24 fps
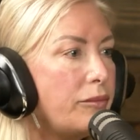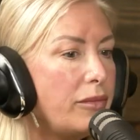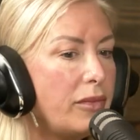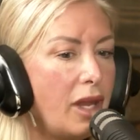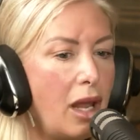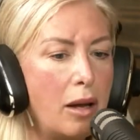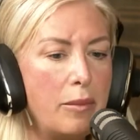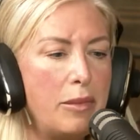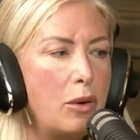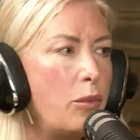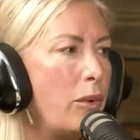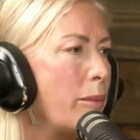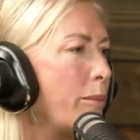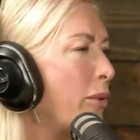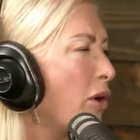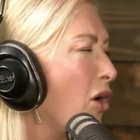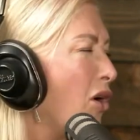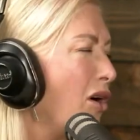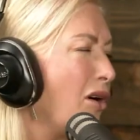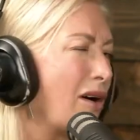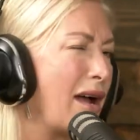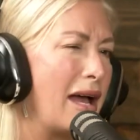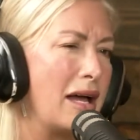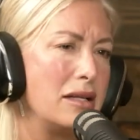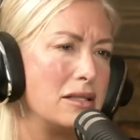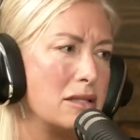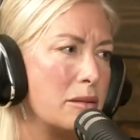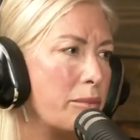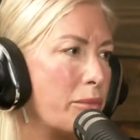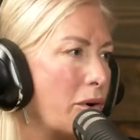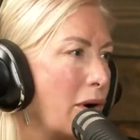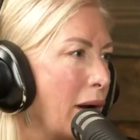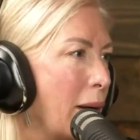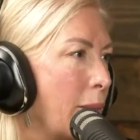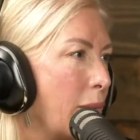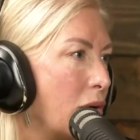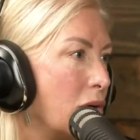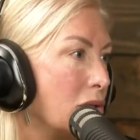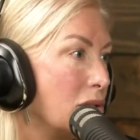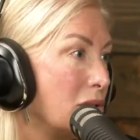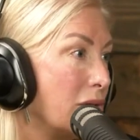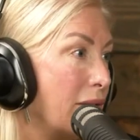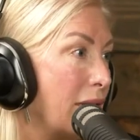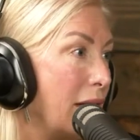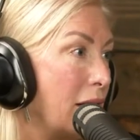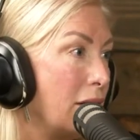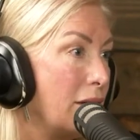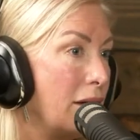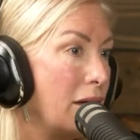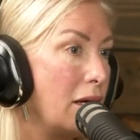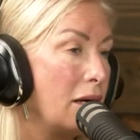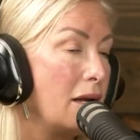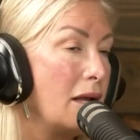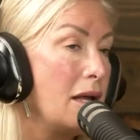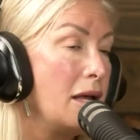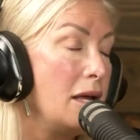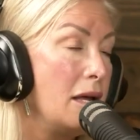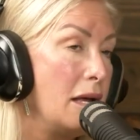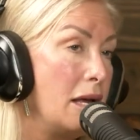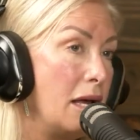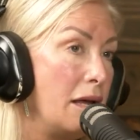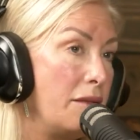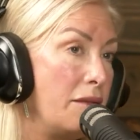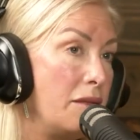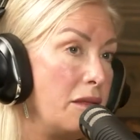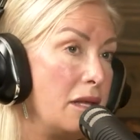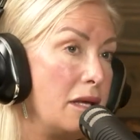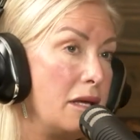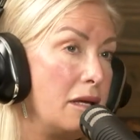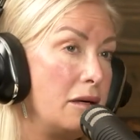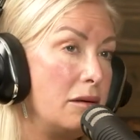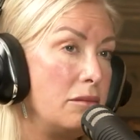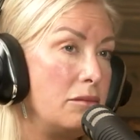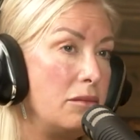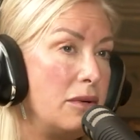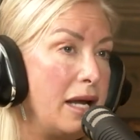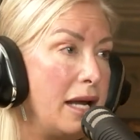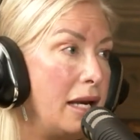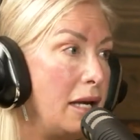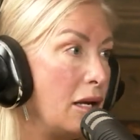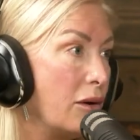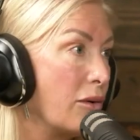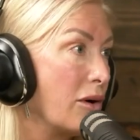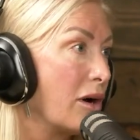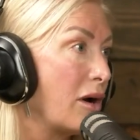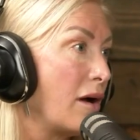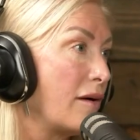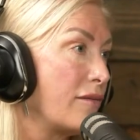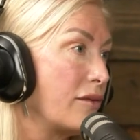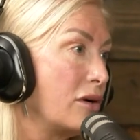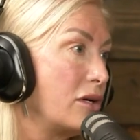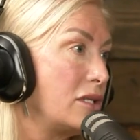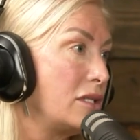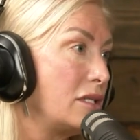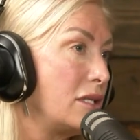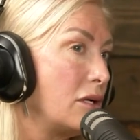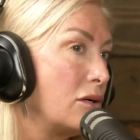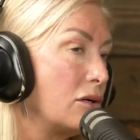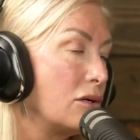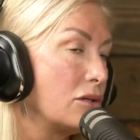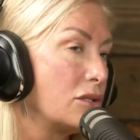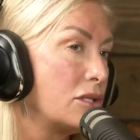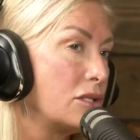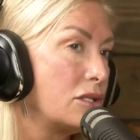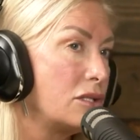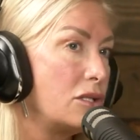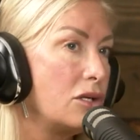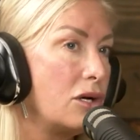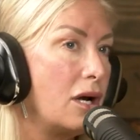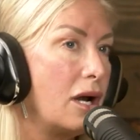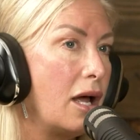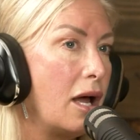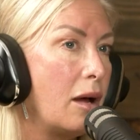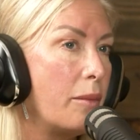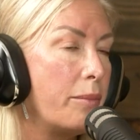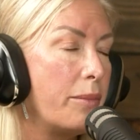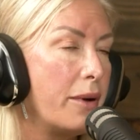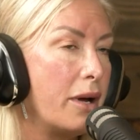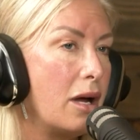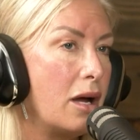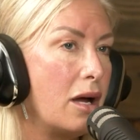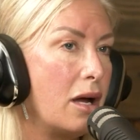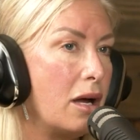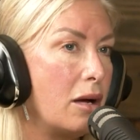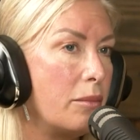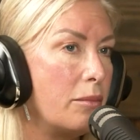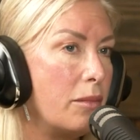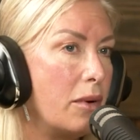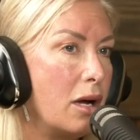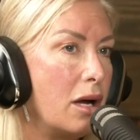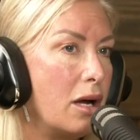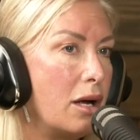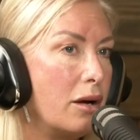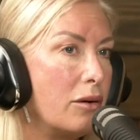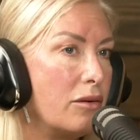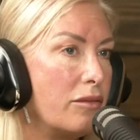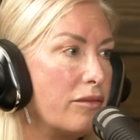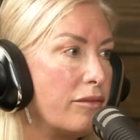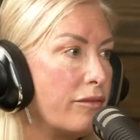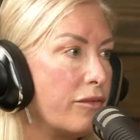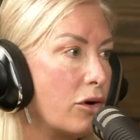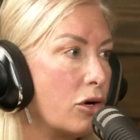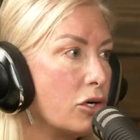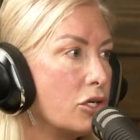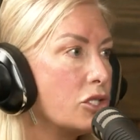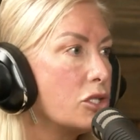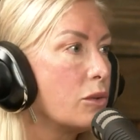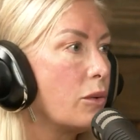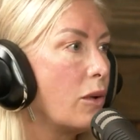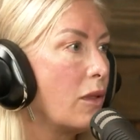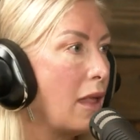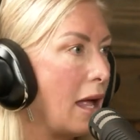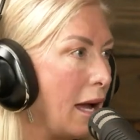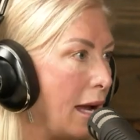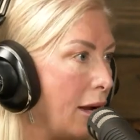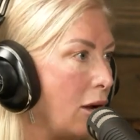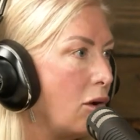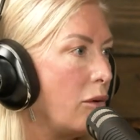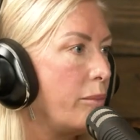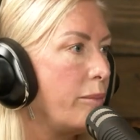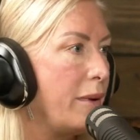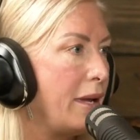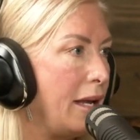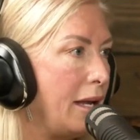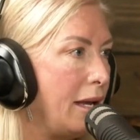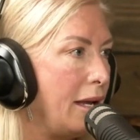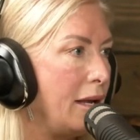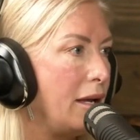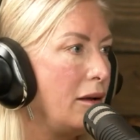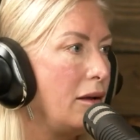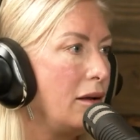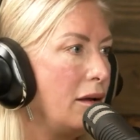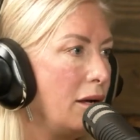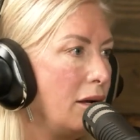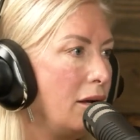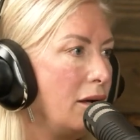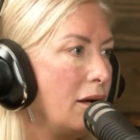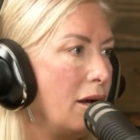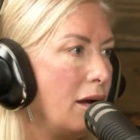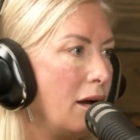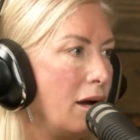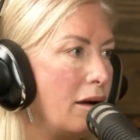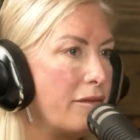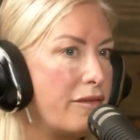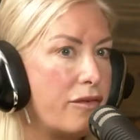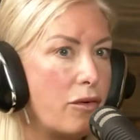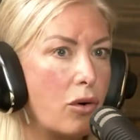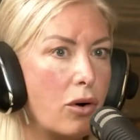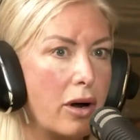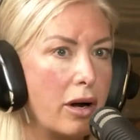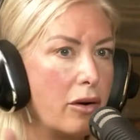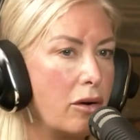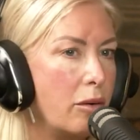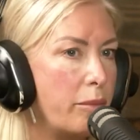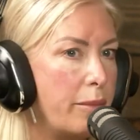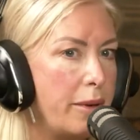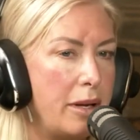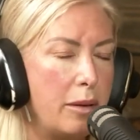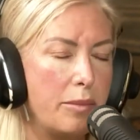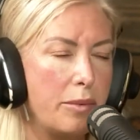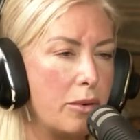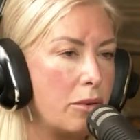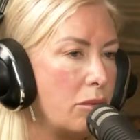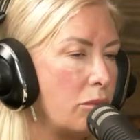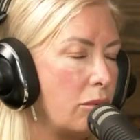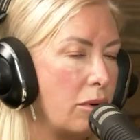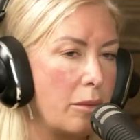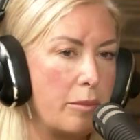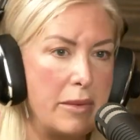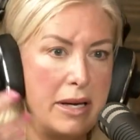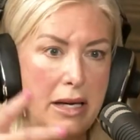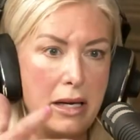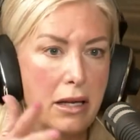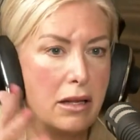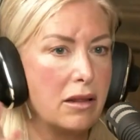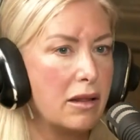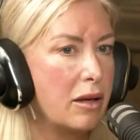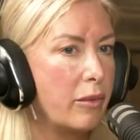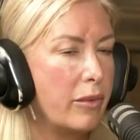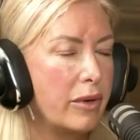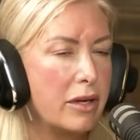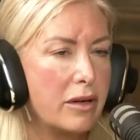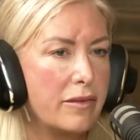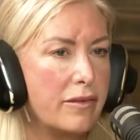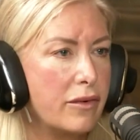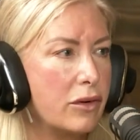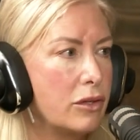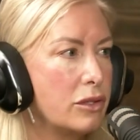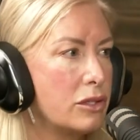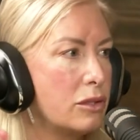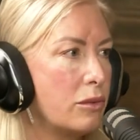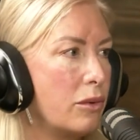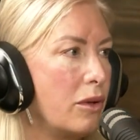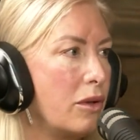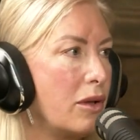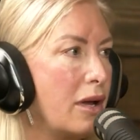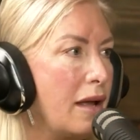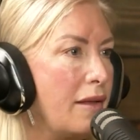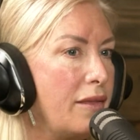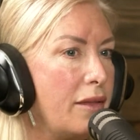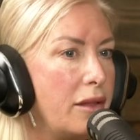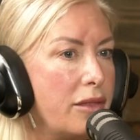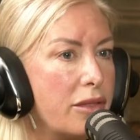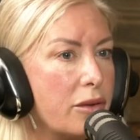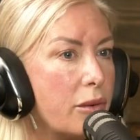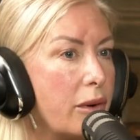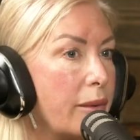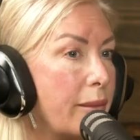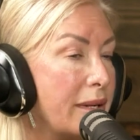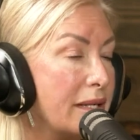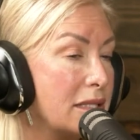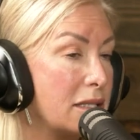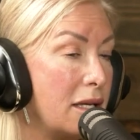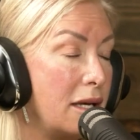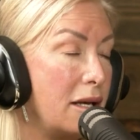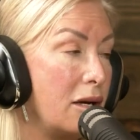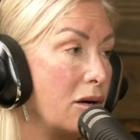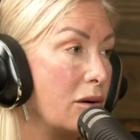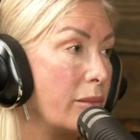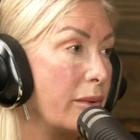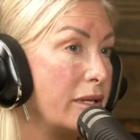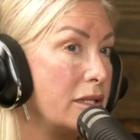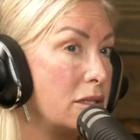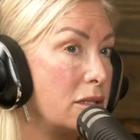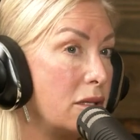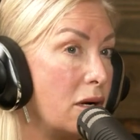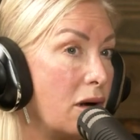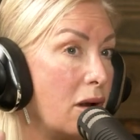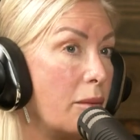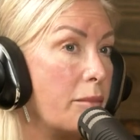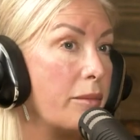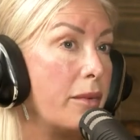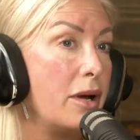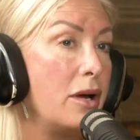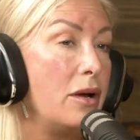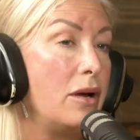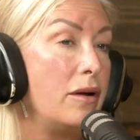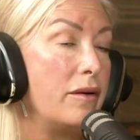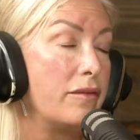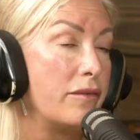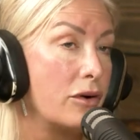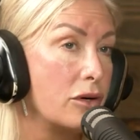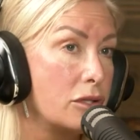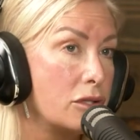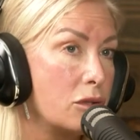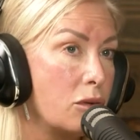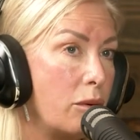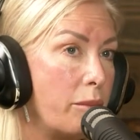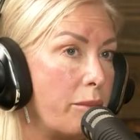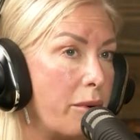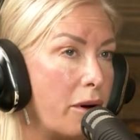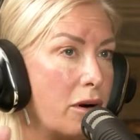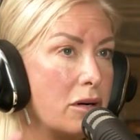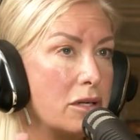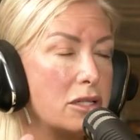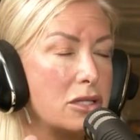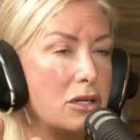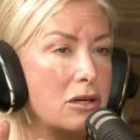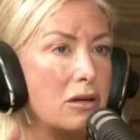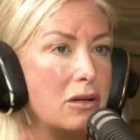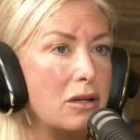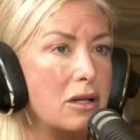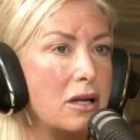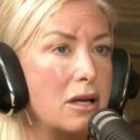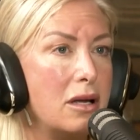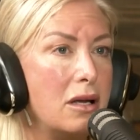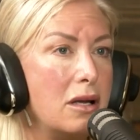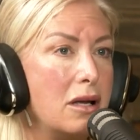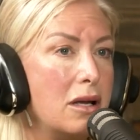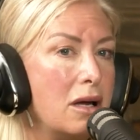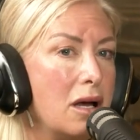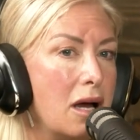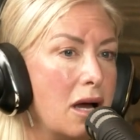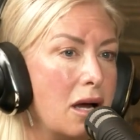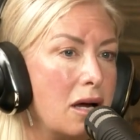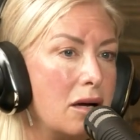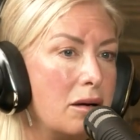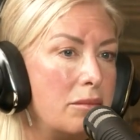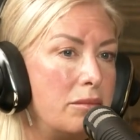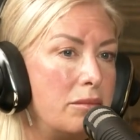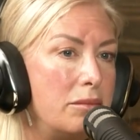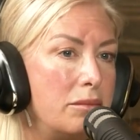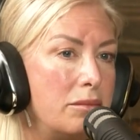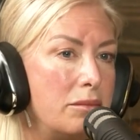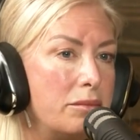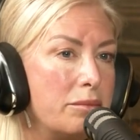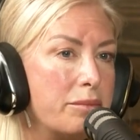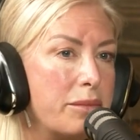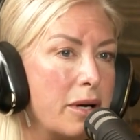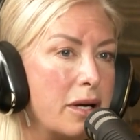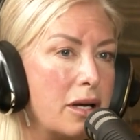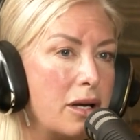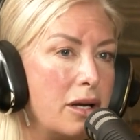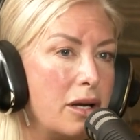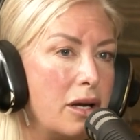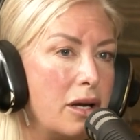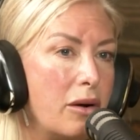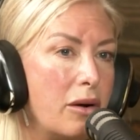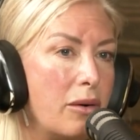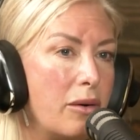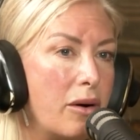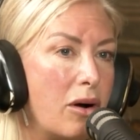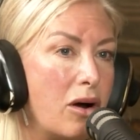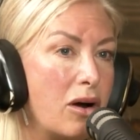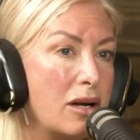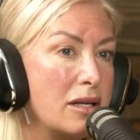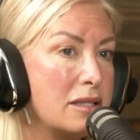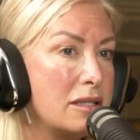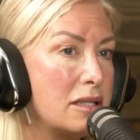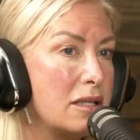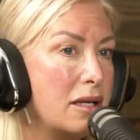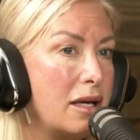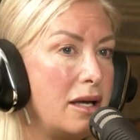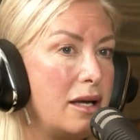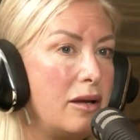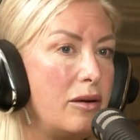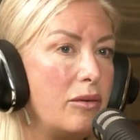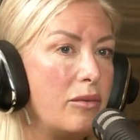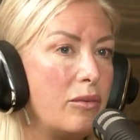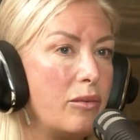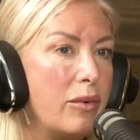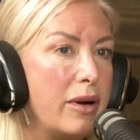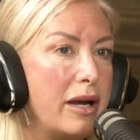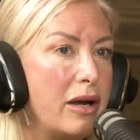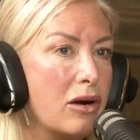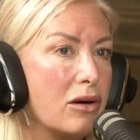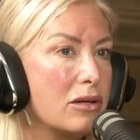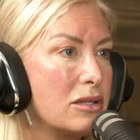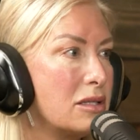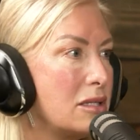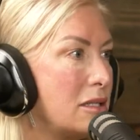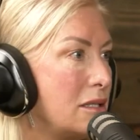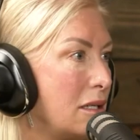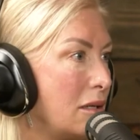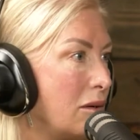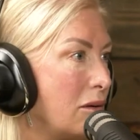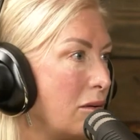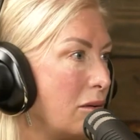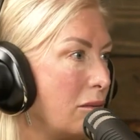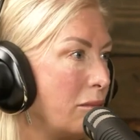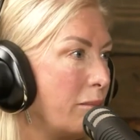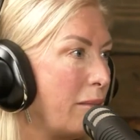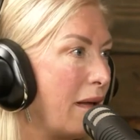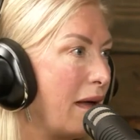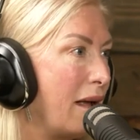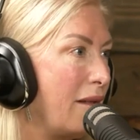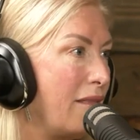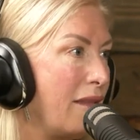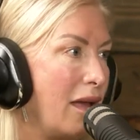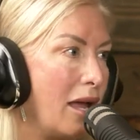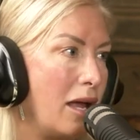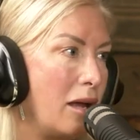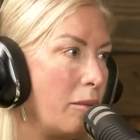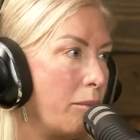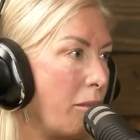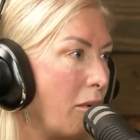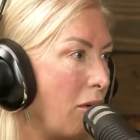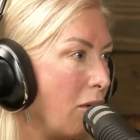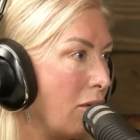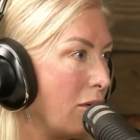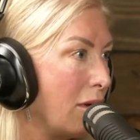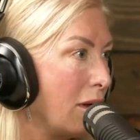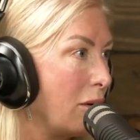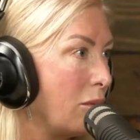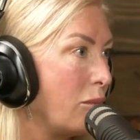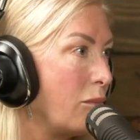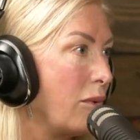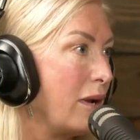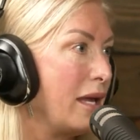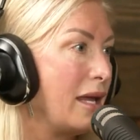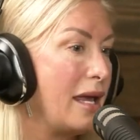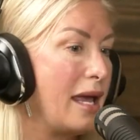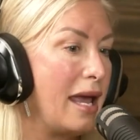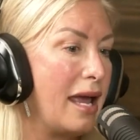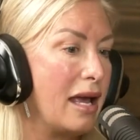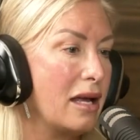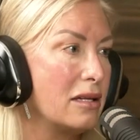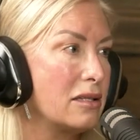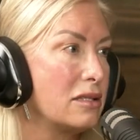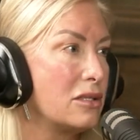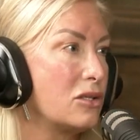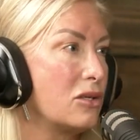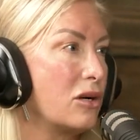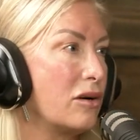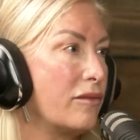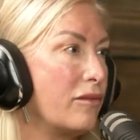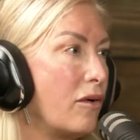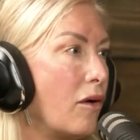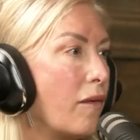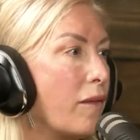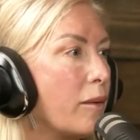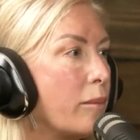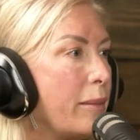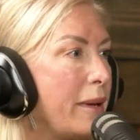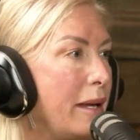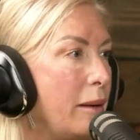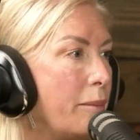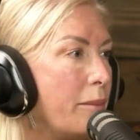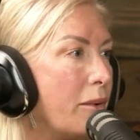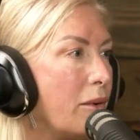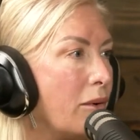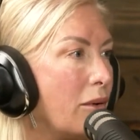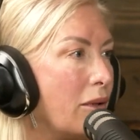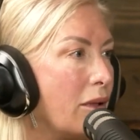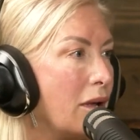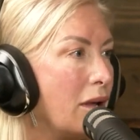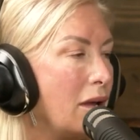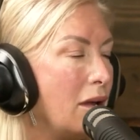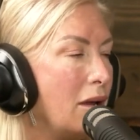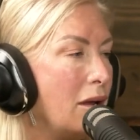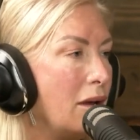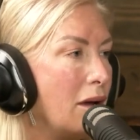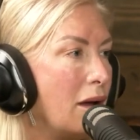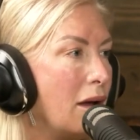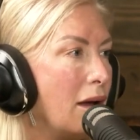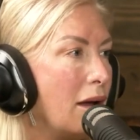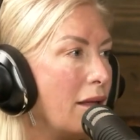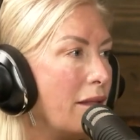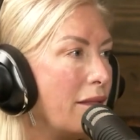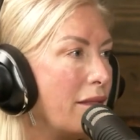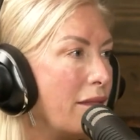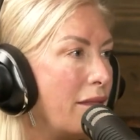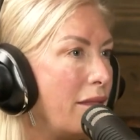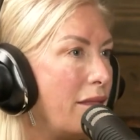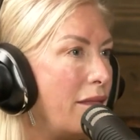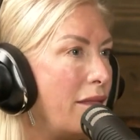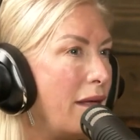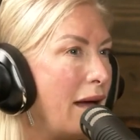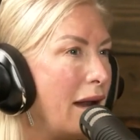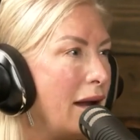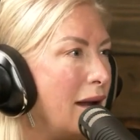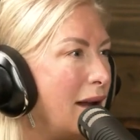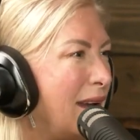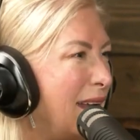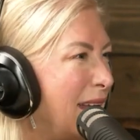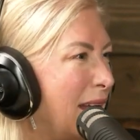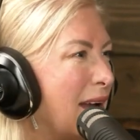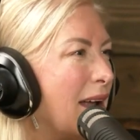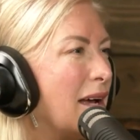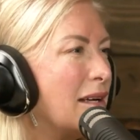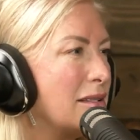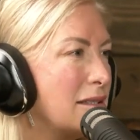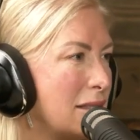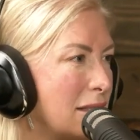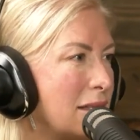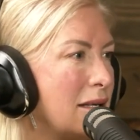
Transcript: We put all kinds of parameters around it. And then Eating Recovery Center stood up a virtual IOP. 400 people immediately went to virtual. And then 3 weeks later, we stood up virtual partial. But, honestly, we are still behind the 8 ball, and we can't serve all the people that need us.